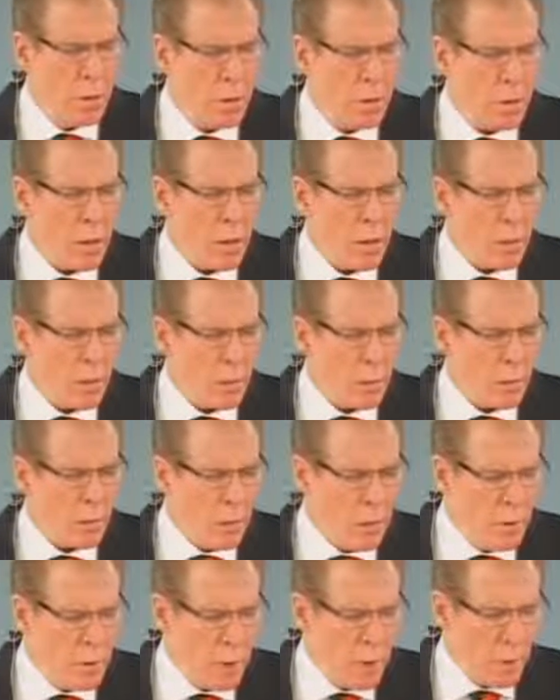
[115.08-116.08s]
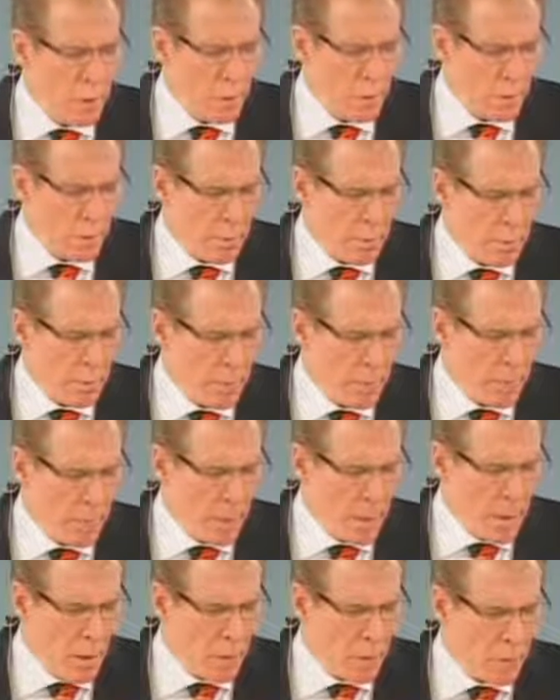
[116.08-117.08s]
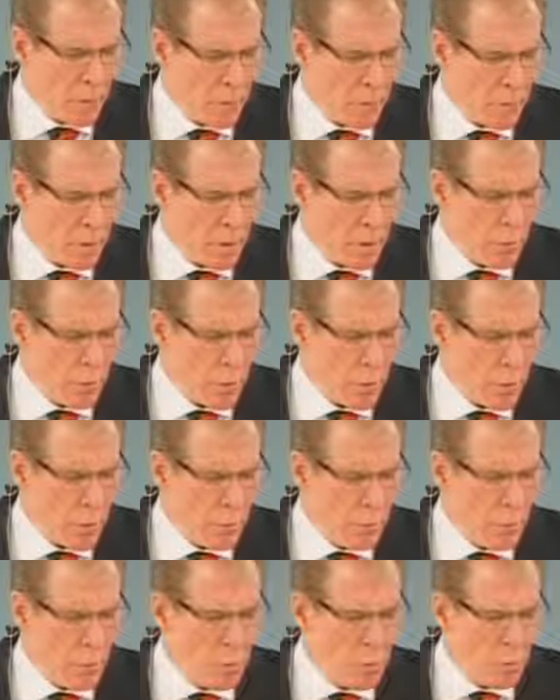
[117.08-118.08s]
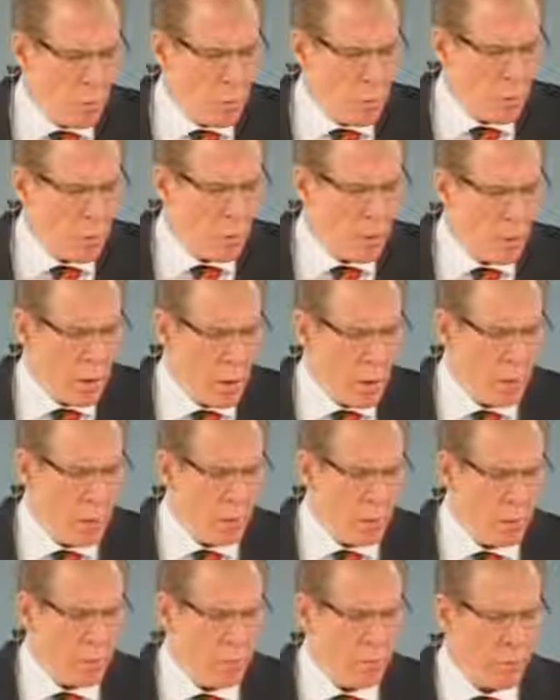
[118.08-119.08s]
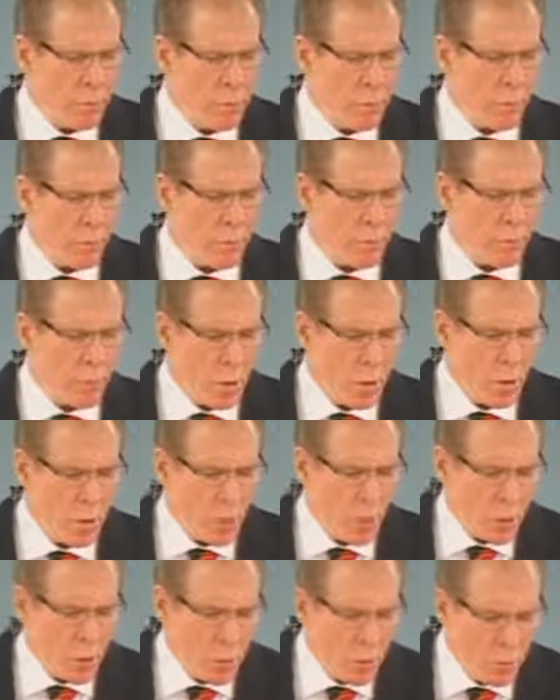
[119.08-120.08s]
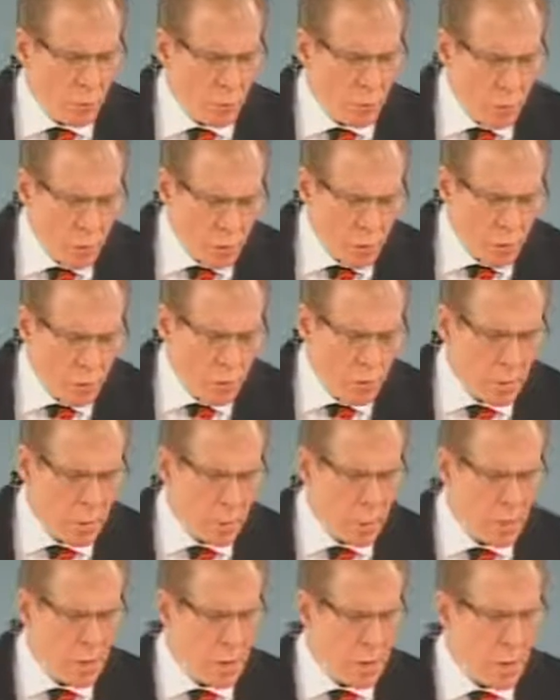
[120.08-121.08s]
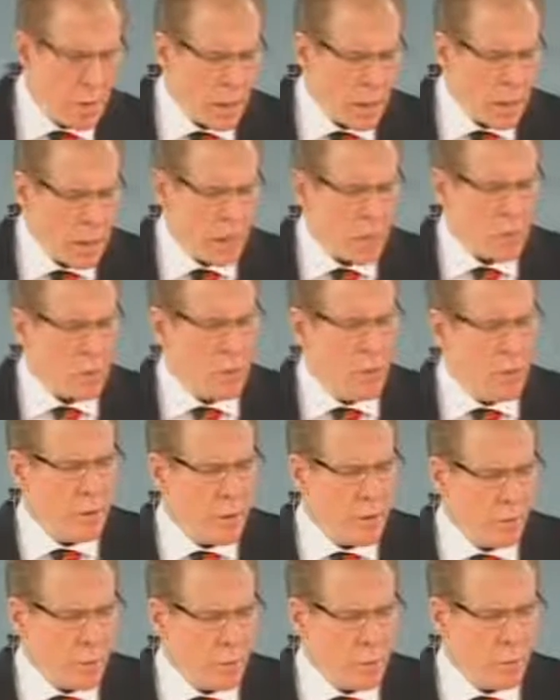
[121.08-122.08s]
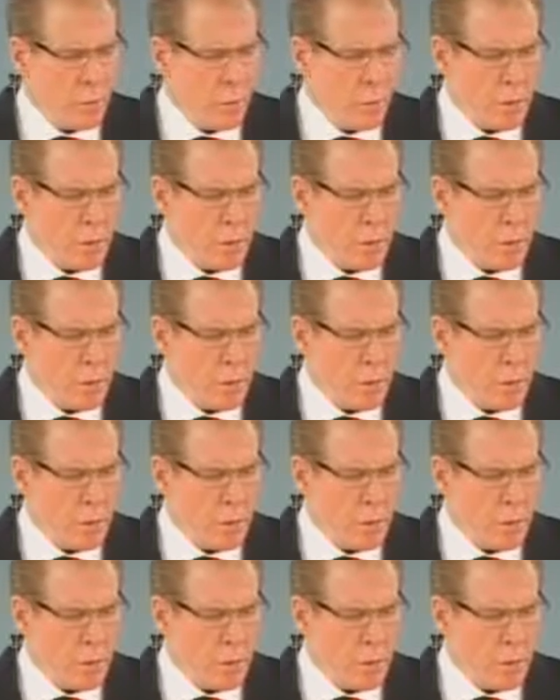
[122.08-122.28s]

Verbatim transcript: uh, your intent. Now, Father, we come to your word today to focus upon what you've revealed, uh, continue